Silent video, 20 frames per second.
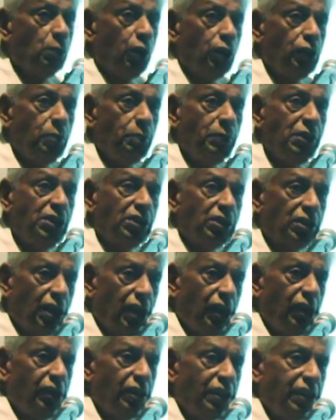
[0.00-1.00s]
monuments
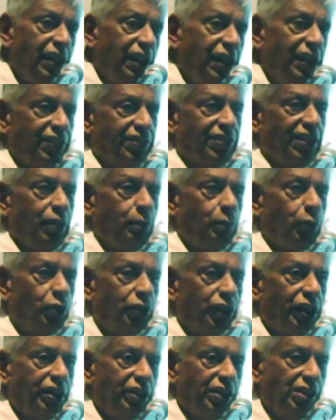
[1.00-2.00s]
are ASI
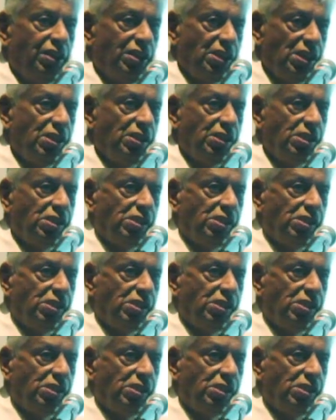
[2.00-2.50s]
protected. Yeah.